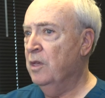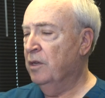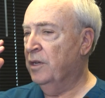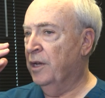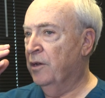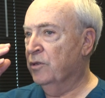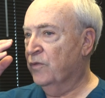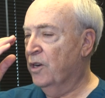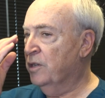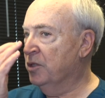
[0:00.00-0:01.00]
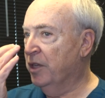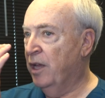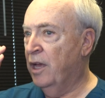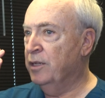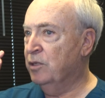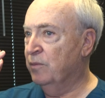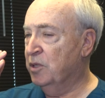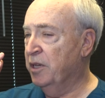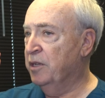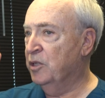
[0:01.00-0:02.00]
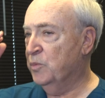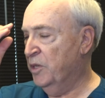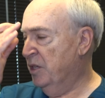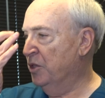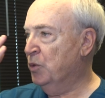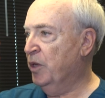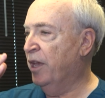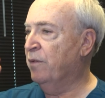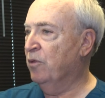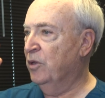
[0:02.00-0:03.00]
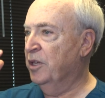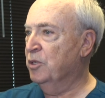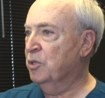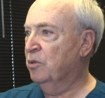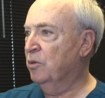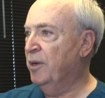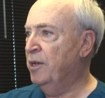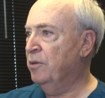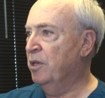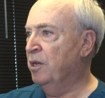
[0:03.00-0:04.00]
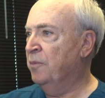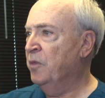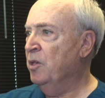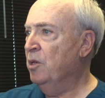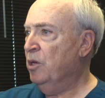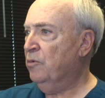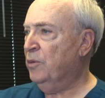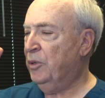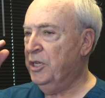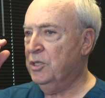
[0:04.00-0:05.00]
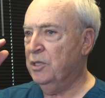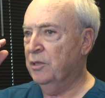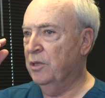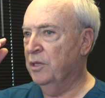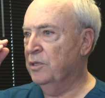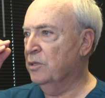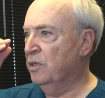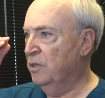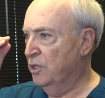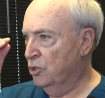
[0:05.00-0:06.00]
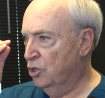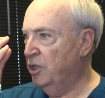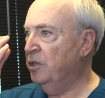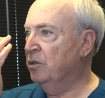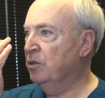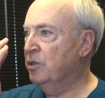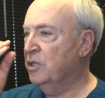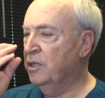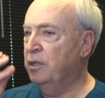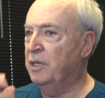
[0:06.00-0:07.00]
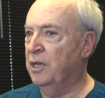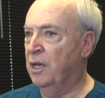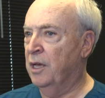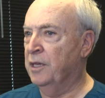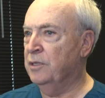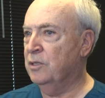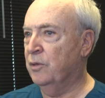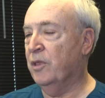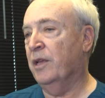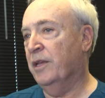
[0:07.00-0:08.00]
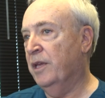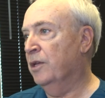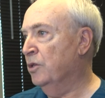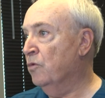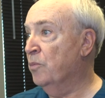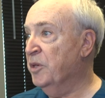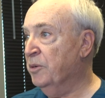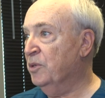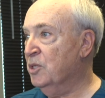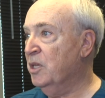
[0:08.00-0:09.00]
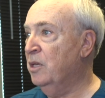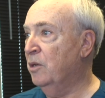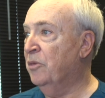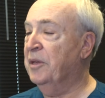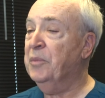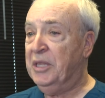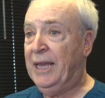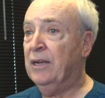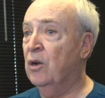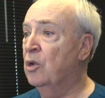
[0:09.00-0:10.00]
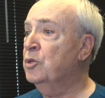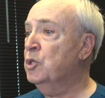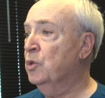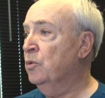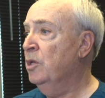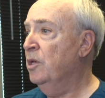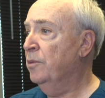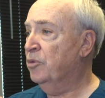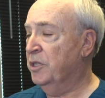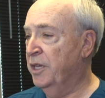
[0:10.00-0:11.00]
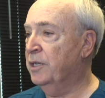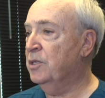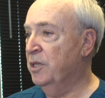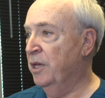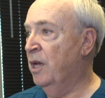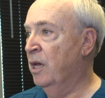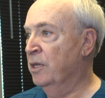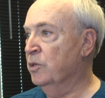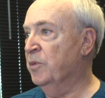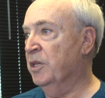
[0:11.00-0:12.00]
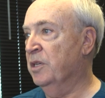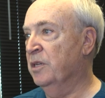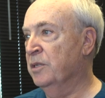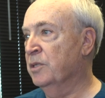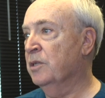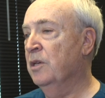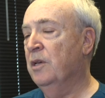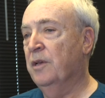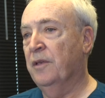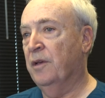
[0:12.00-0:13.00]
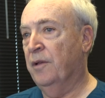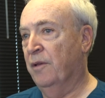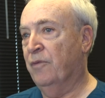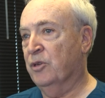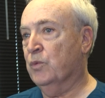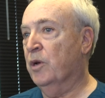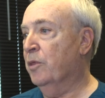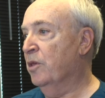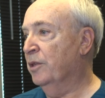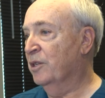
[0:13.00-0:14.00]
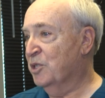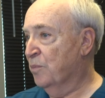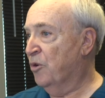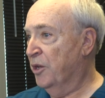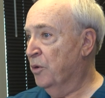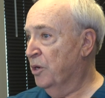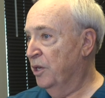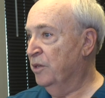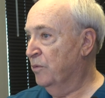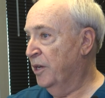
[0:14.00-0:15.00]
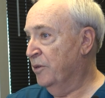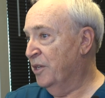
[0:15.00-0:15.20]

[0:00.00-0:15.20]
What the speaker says: Now, as far as the eyes themselves, because we have the laser around there, we're placing these shields in the eyes so that, again, you won't be able to see anything, but that also protects the eyes, because if there's one thing that's a priority around